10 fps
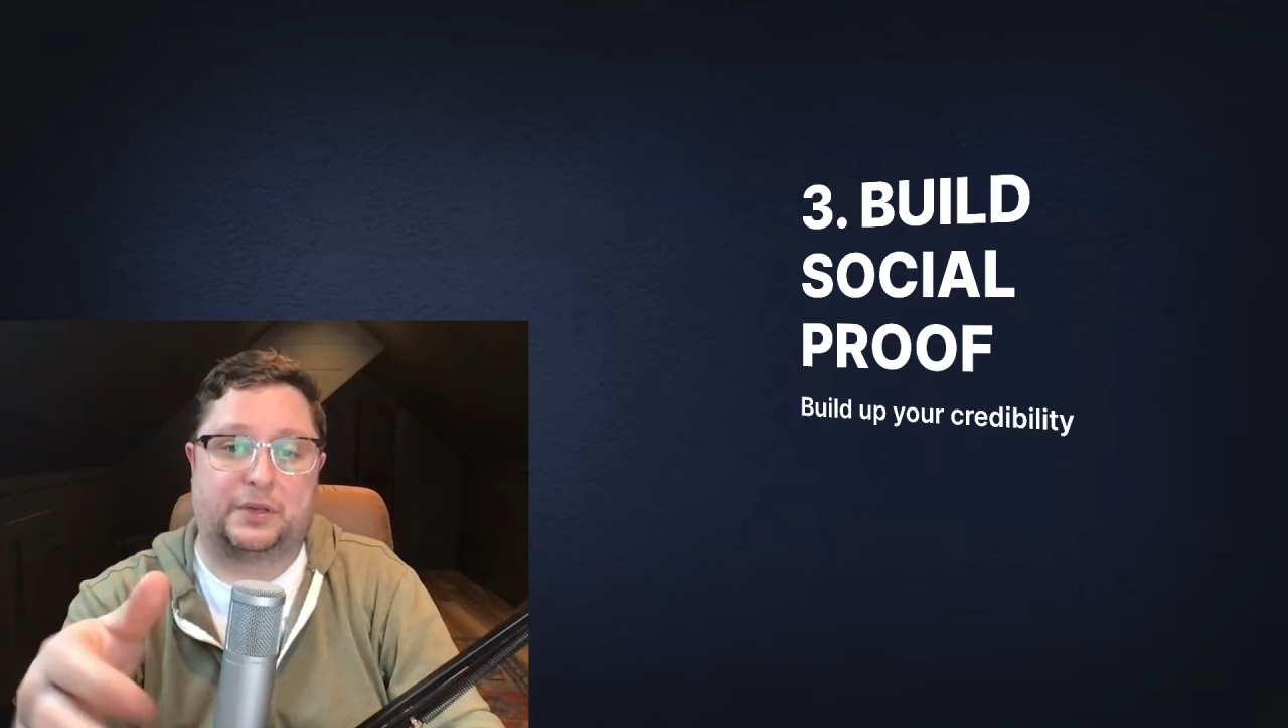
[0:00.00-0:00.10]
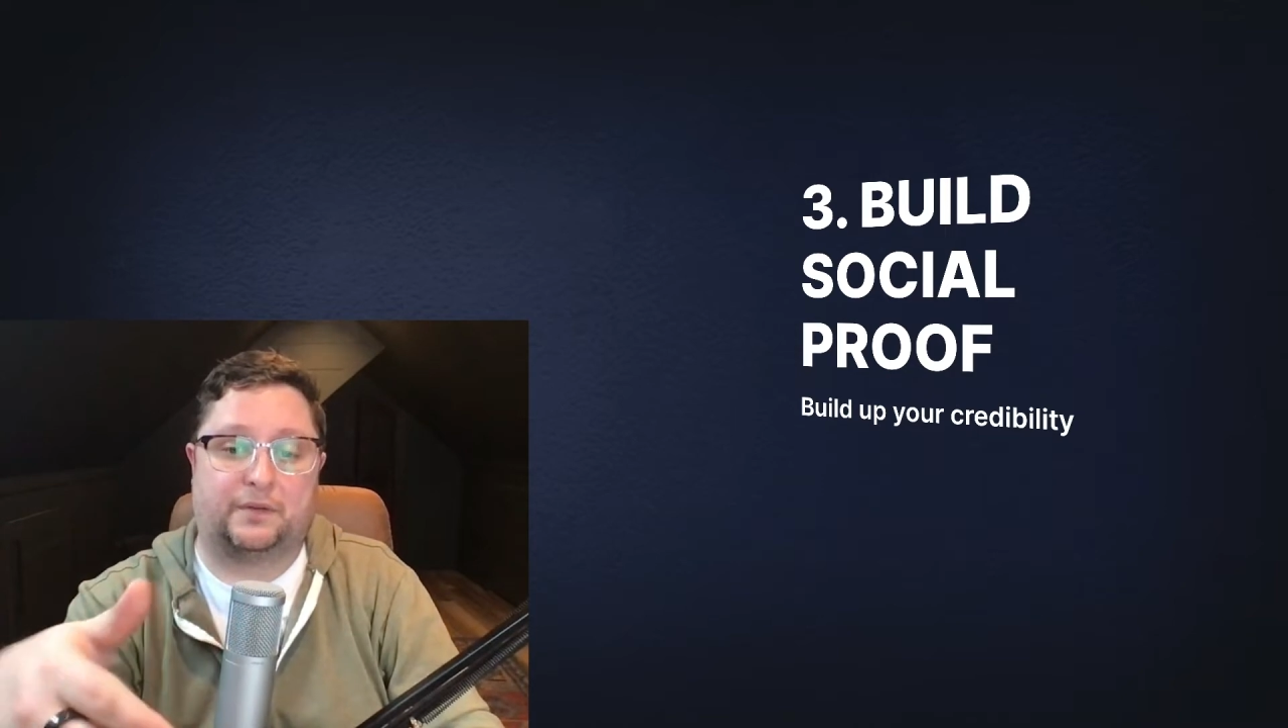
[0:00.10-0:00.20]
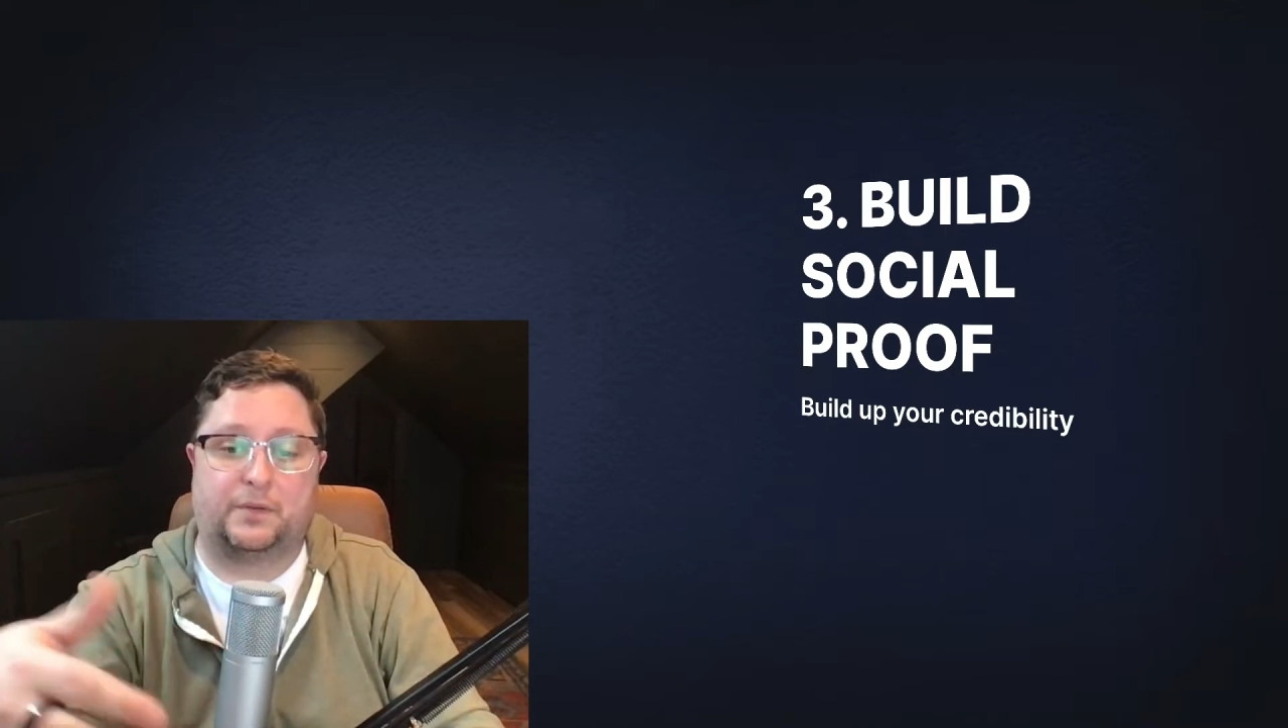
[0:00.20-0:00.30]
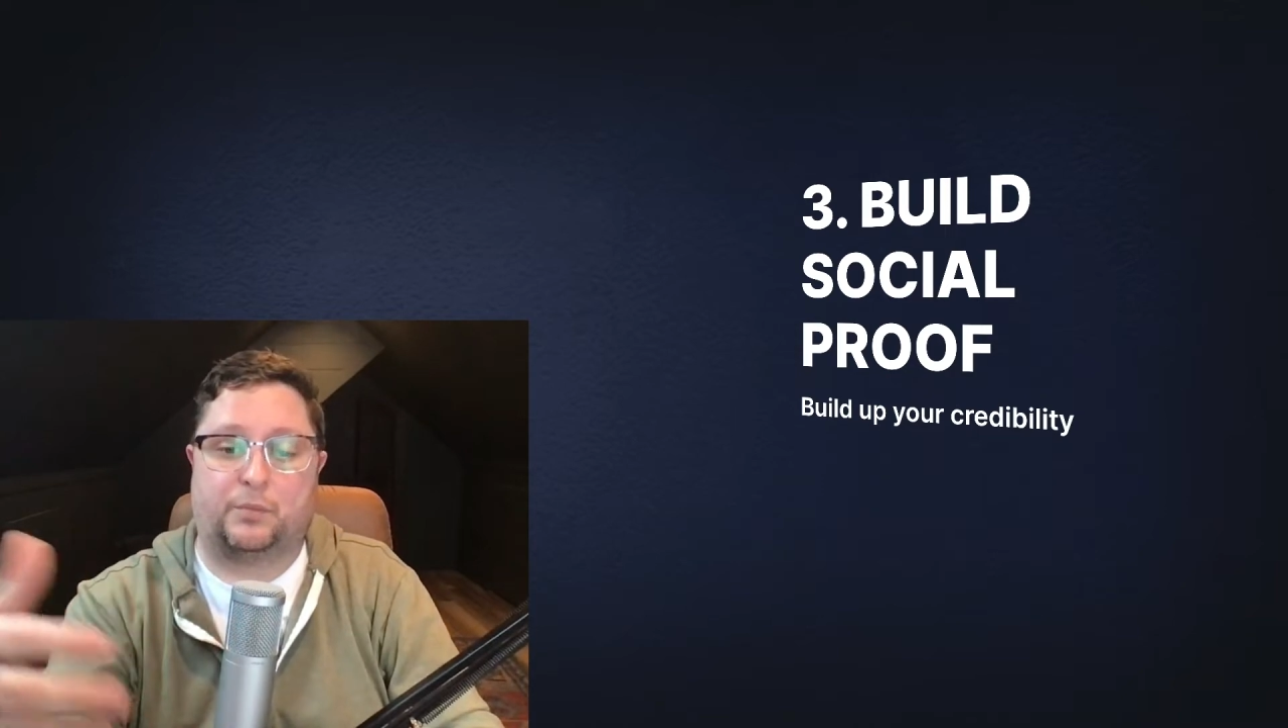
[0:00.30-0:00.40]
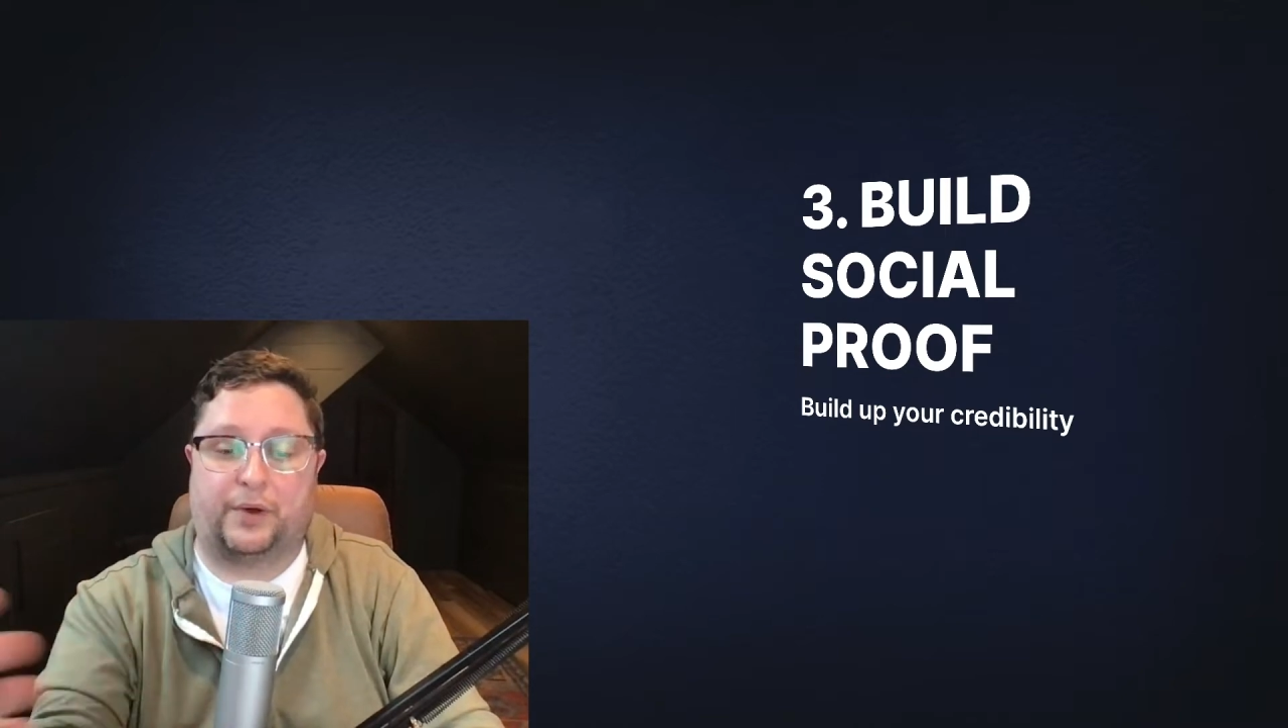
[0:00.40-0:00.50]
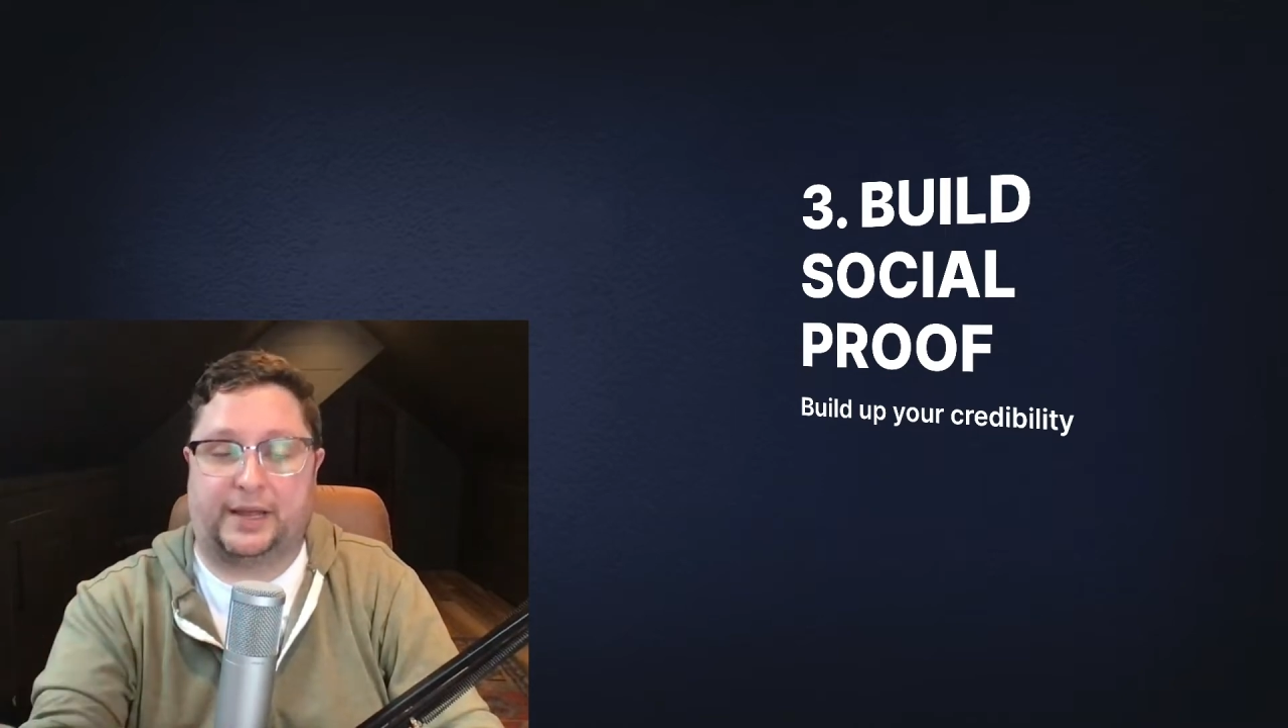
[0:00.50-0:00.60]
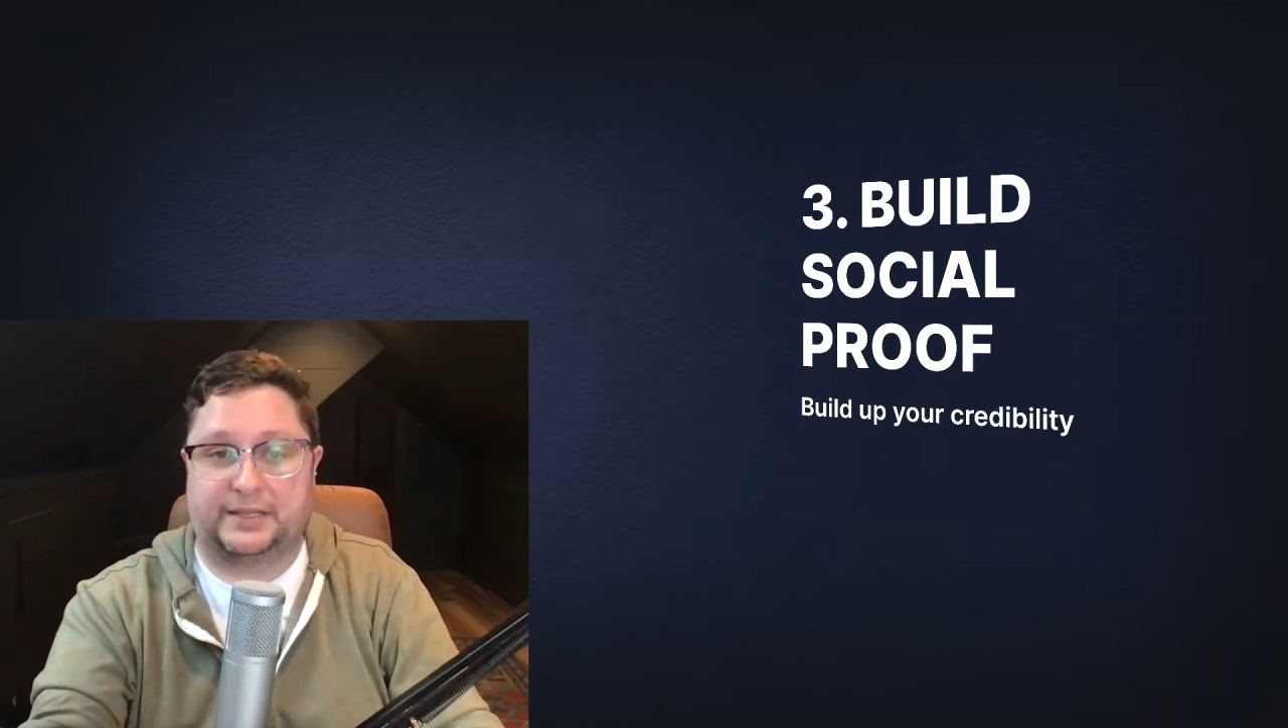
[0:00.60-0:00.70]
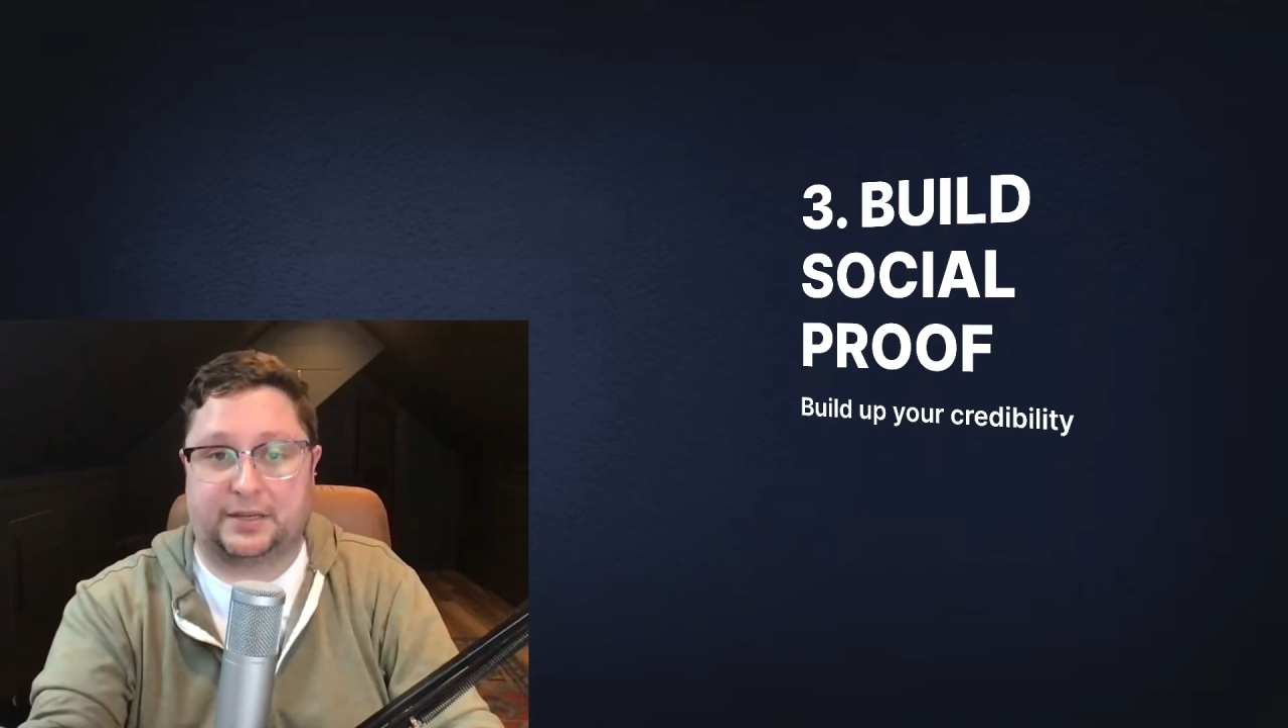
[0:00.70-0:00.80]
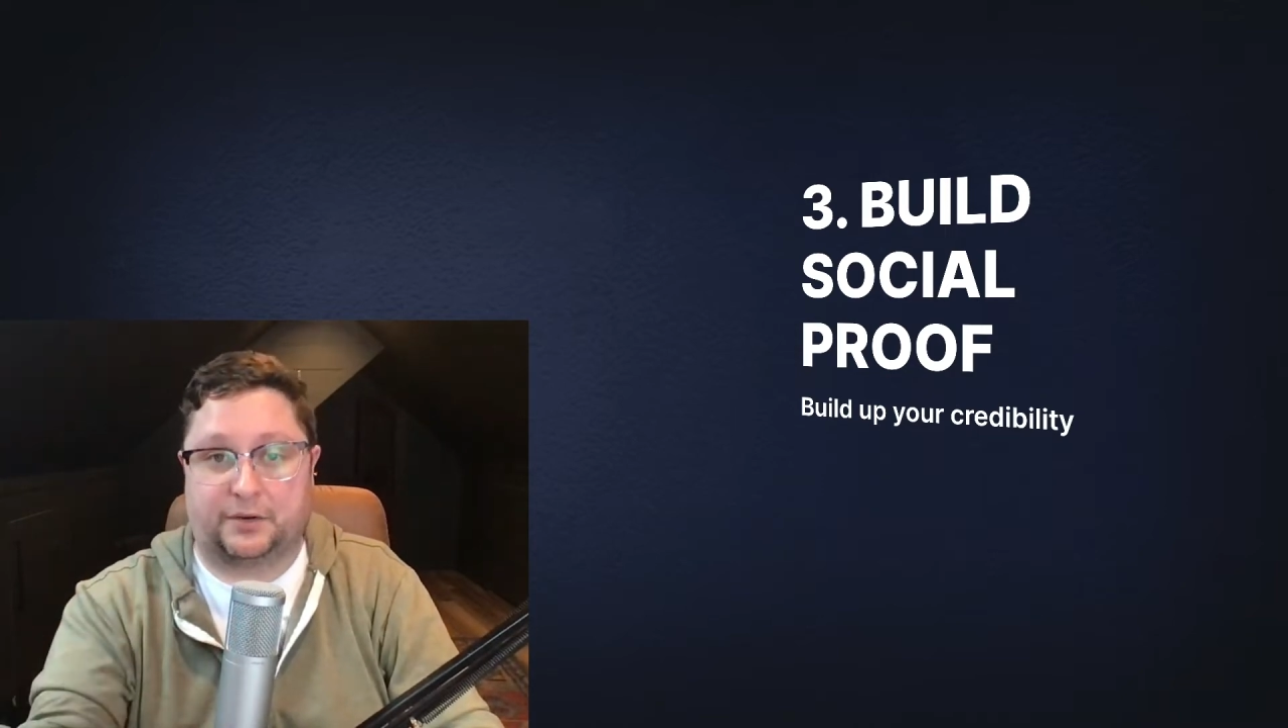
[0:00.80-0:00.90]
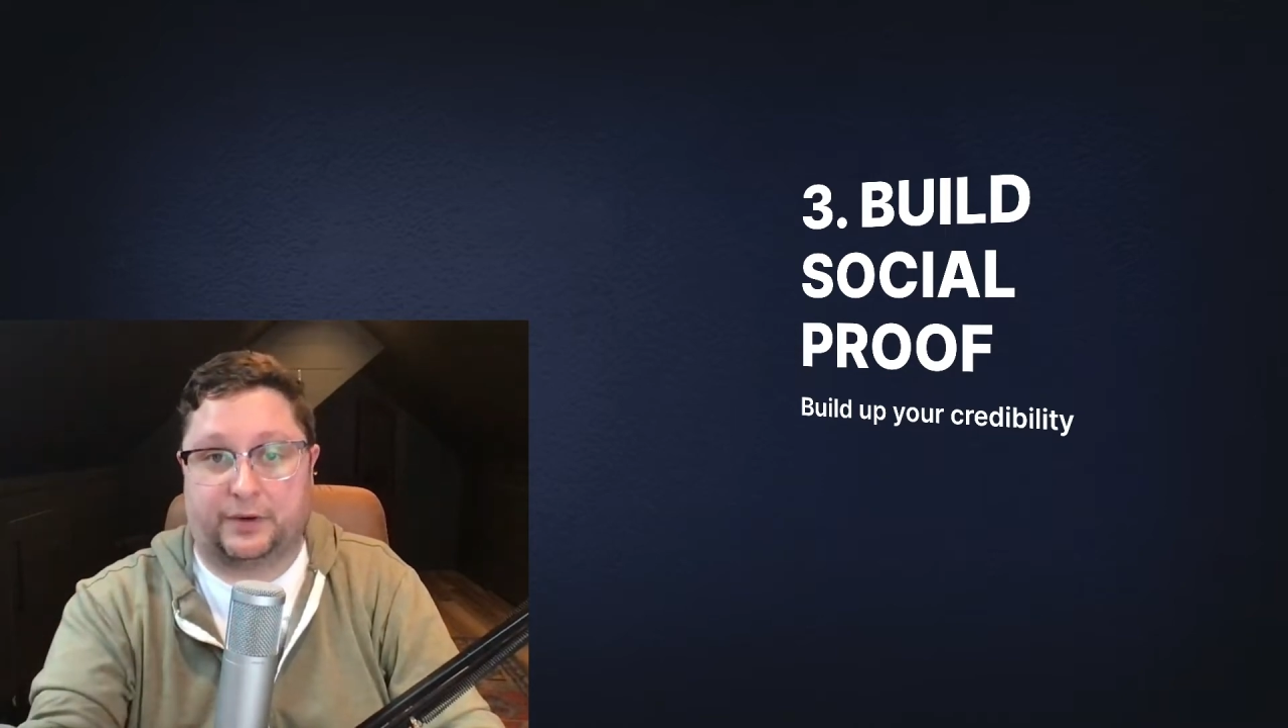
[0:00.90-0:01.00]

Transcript: of the brands that are